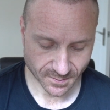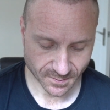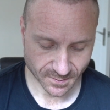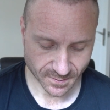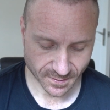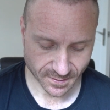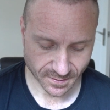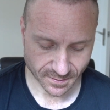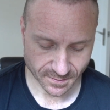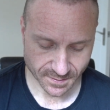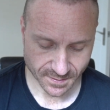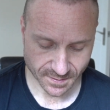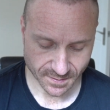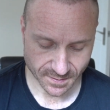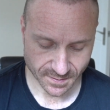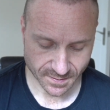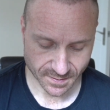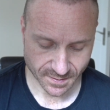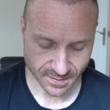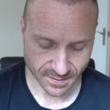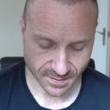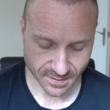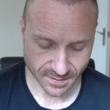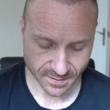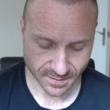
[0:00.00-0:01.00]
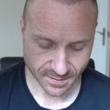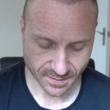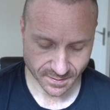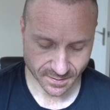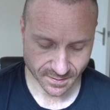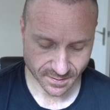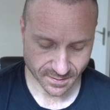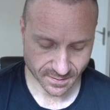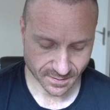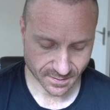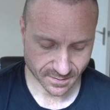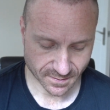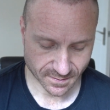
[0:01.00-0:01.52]
What else is there?
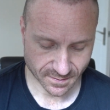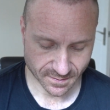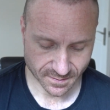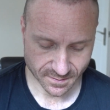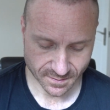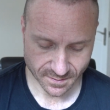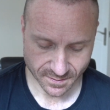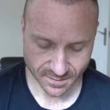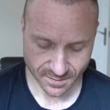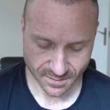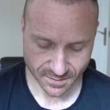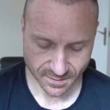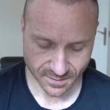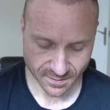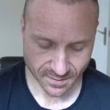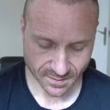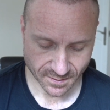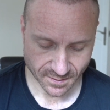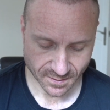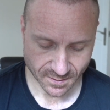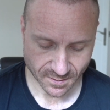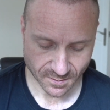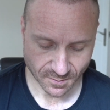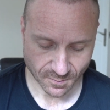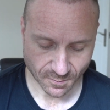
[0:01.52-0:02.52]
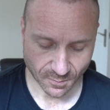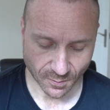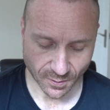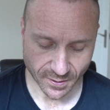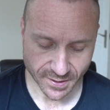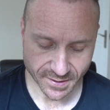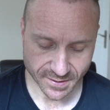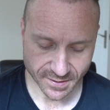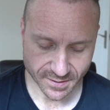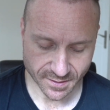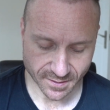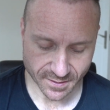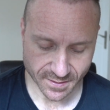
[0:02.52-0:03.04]
Why
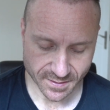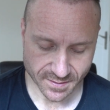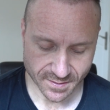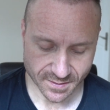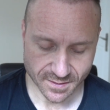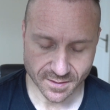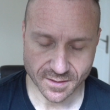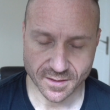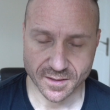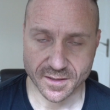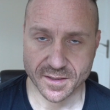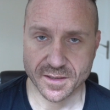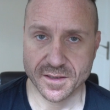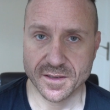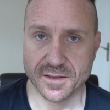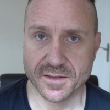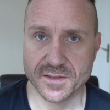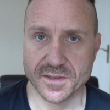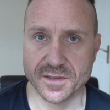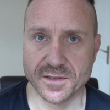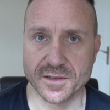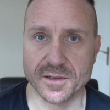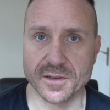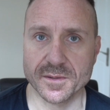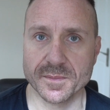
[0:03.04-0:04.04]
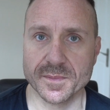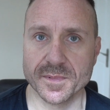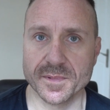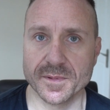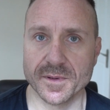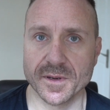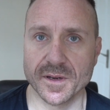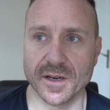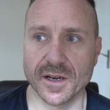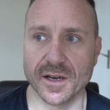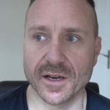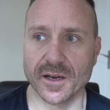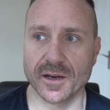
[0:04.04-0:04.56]
did I start YouTube?
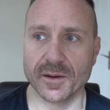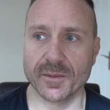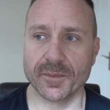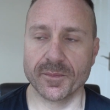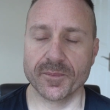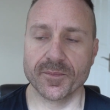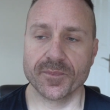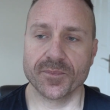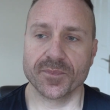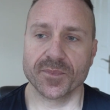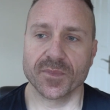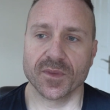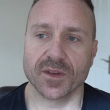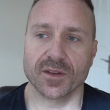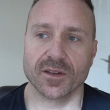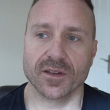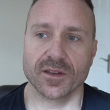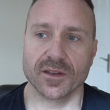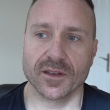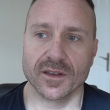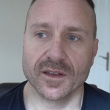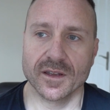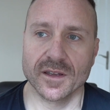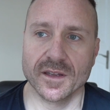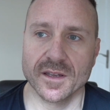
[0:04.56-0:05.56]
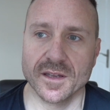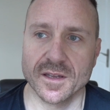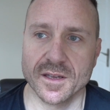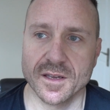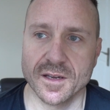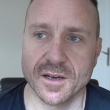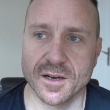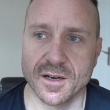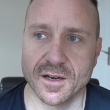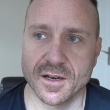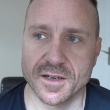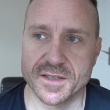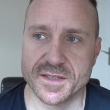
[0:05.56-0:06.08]

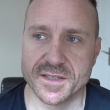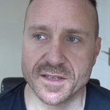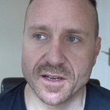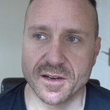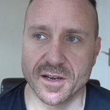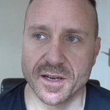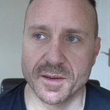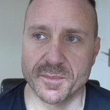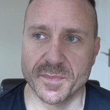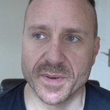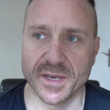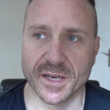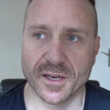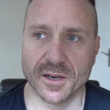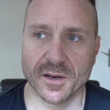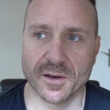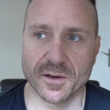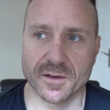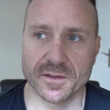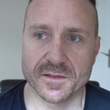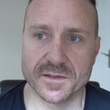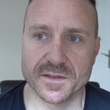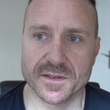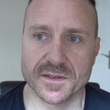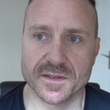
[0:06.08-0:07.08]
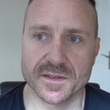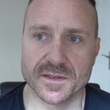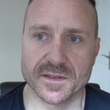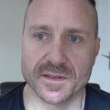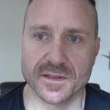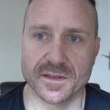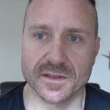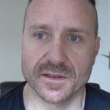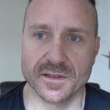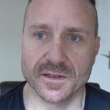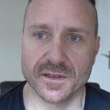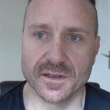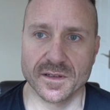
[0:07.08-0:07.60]
I started because
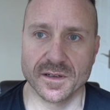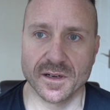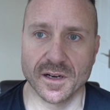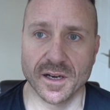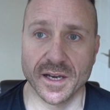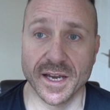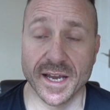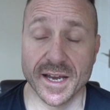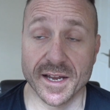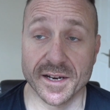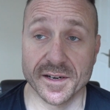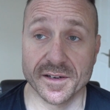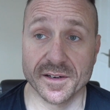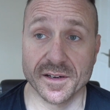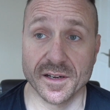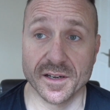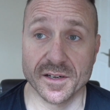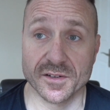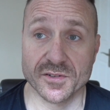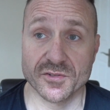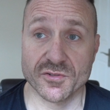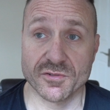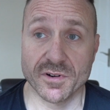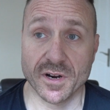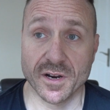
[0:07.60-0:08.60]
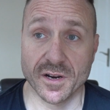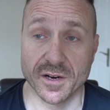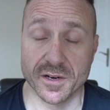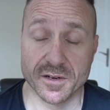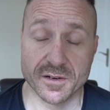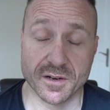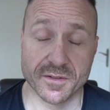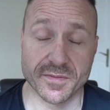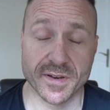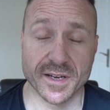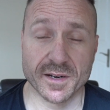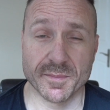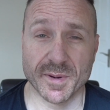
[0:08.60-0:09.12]
I had a drone.
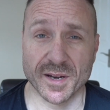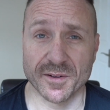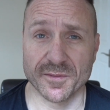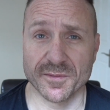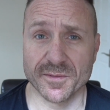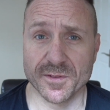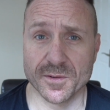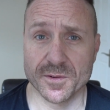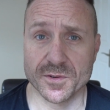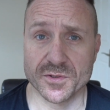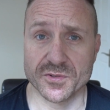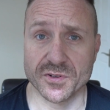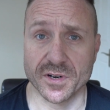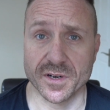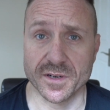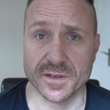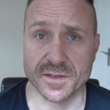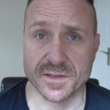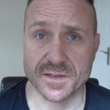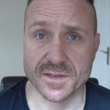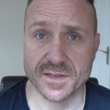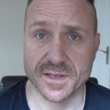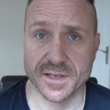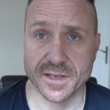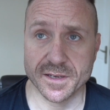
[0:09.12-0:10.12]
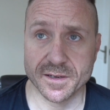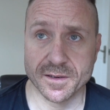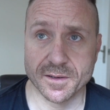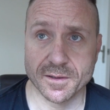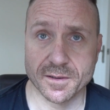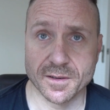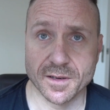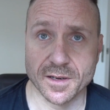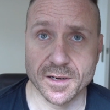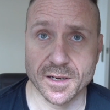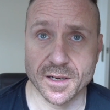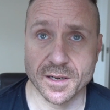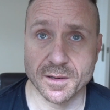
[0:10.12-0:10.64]
I've had about 4 drones
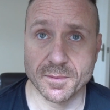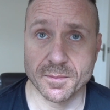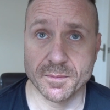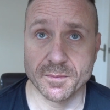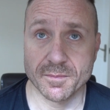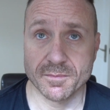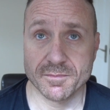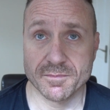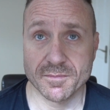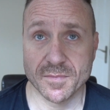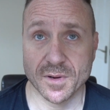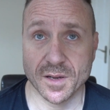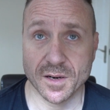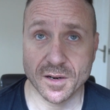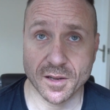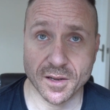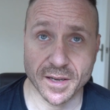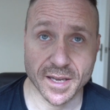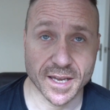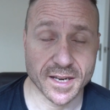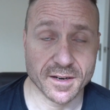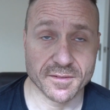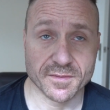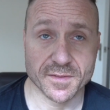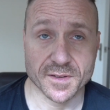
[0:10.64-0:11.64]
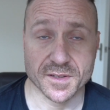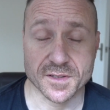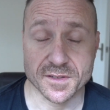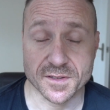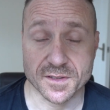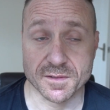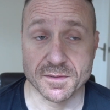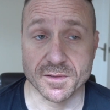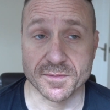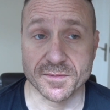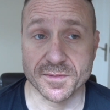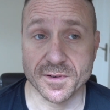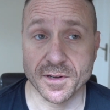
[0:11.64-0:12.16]
now. I like anything to
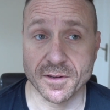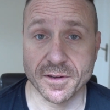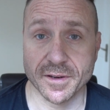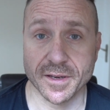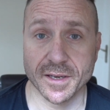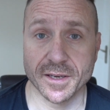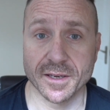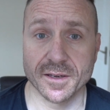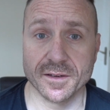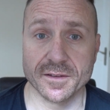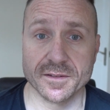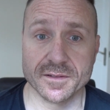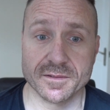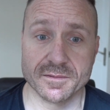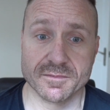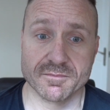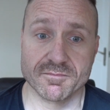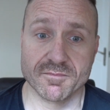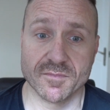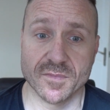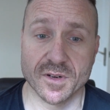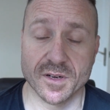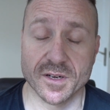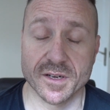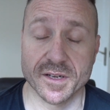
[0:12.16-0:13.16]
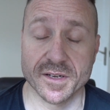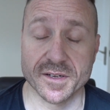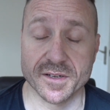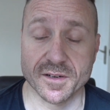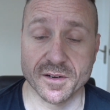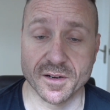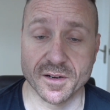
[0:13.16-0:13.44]
do with flying, and